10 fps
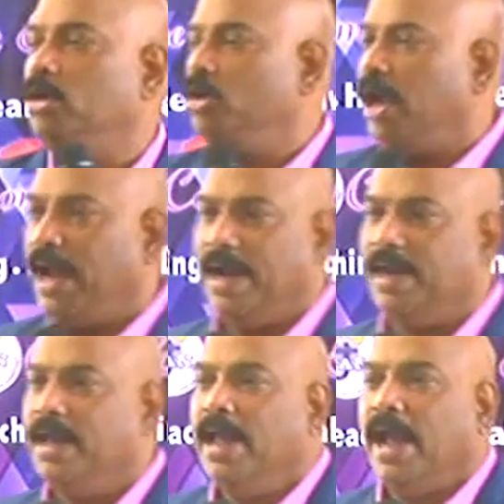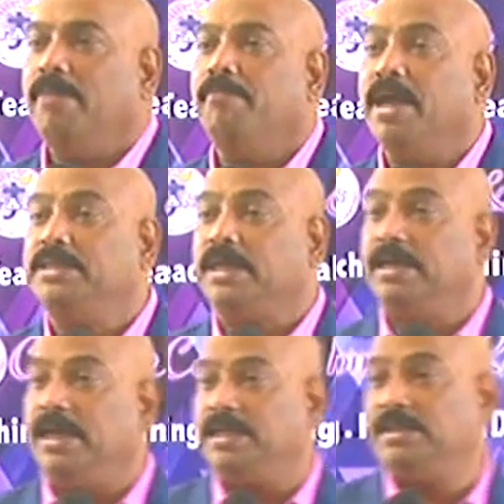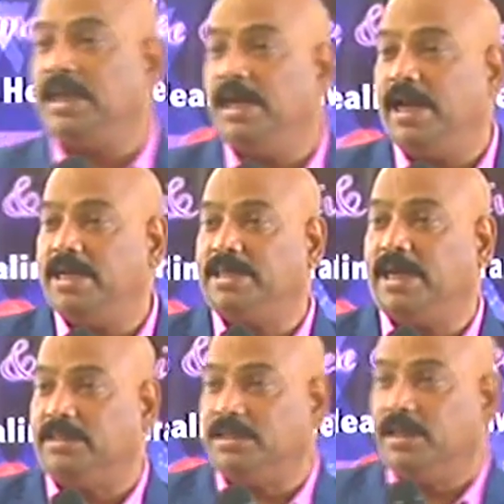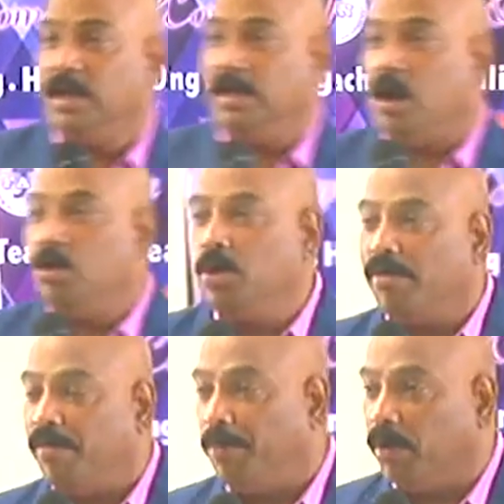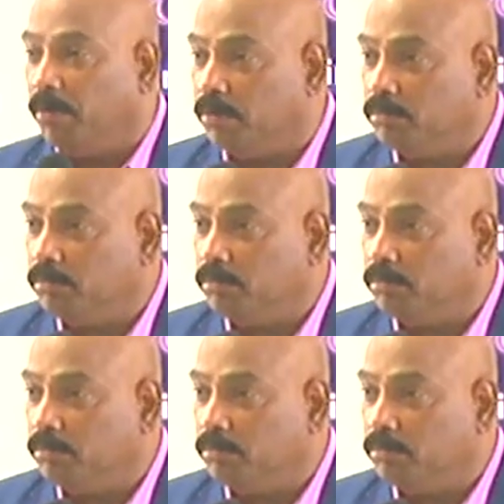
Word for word: your head and makes a nest and lays eggs, now do you have a problem?